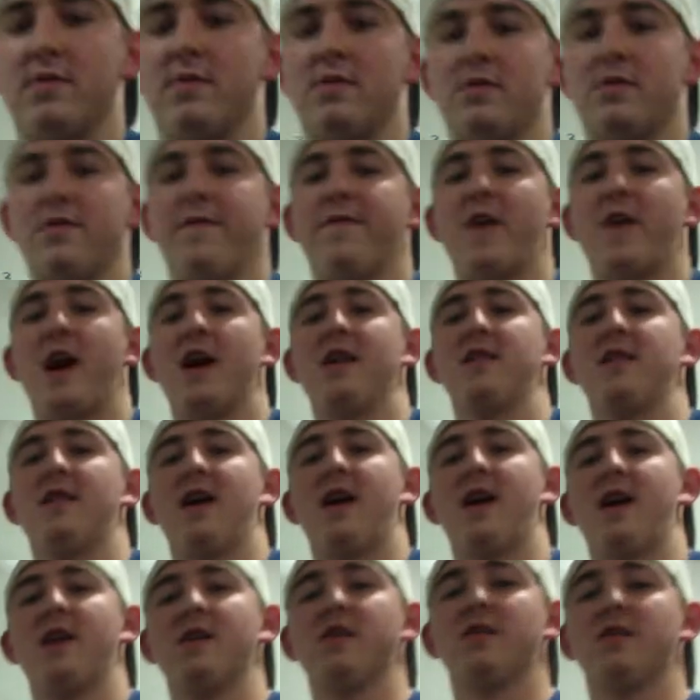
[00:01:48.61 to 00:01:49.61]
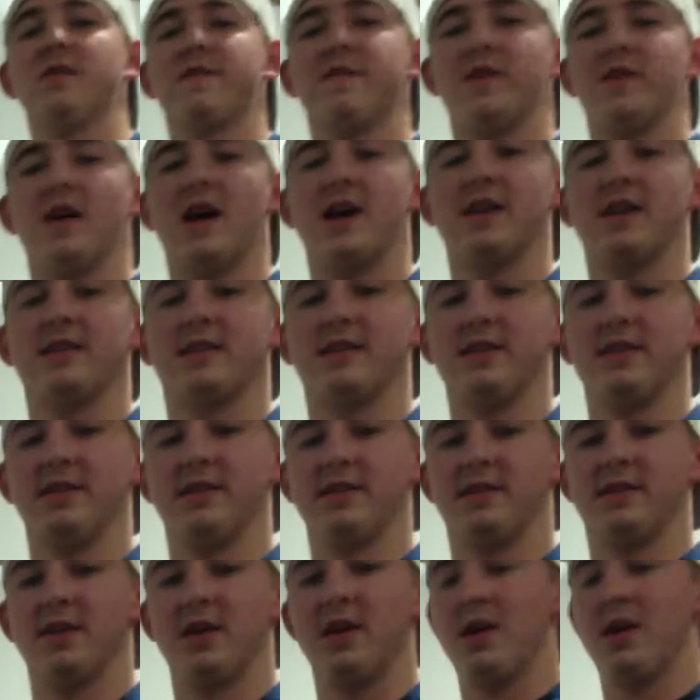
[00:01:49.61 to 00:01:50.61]
To find the angular
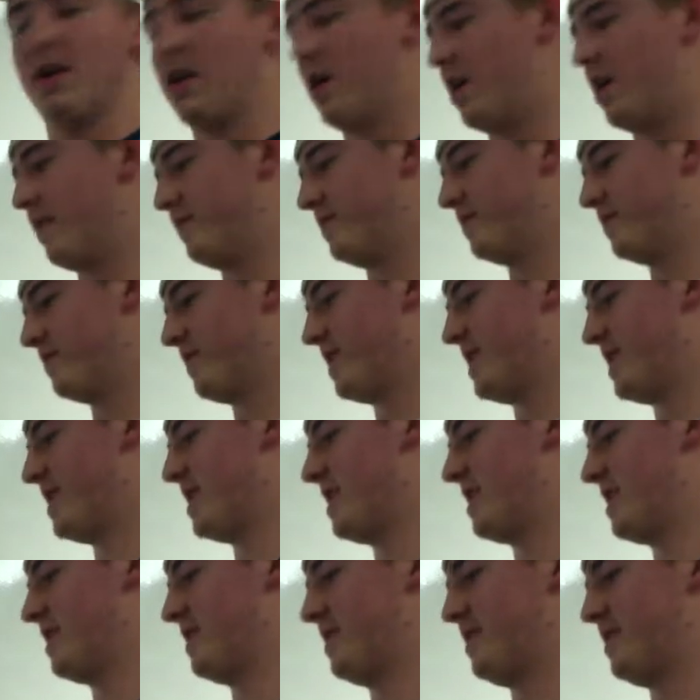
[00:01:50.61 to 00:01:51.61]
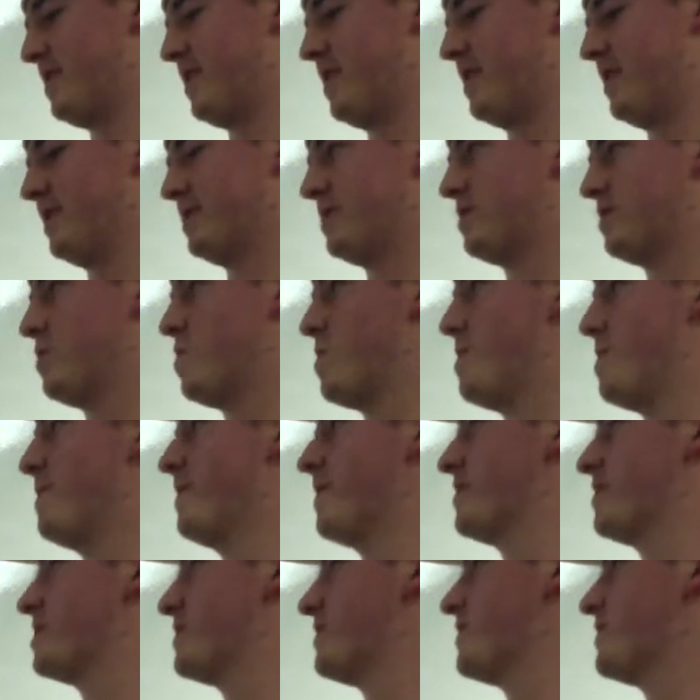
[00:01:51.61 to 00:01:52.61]
velocities of the ring and the disk, we
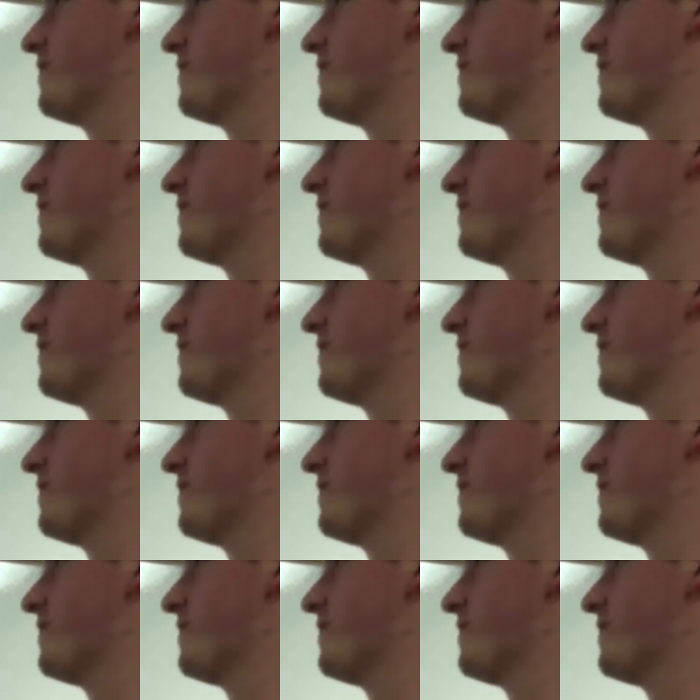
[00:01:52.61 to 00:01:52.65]
must